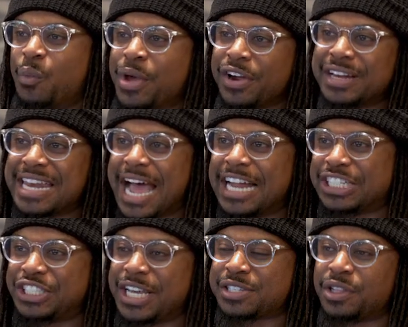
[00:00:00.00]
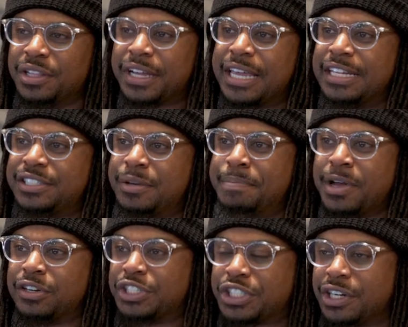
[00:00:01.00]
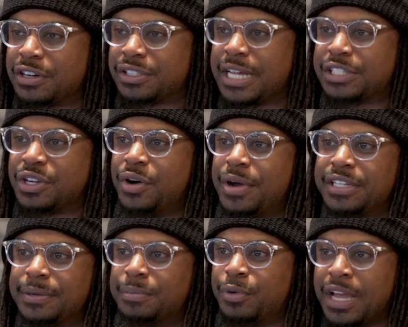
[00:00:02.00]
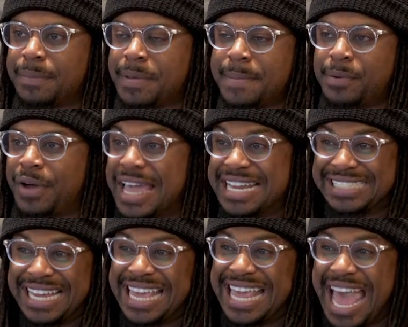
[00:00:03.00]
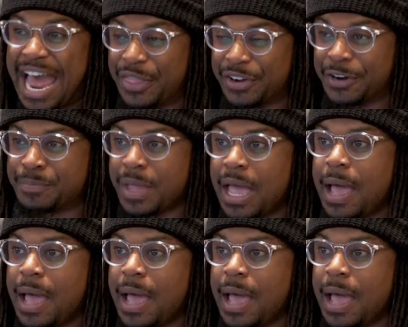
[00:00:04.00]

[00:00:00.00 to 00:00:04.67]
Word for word: we are not just looking to build a church that's going to bring people in to gather,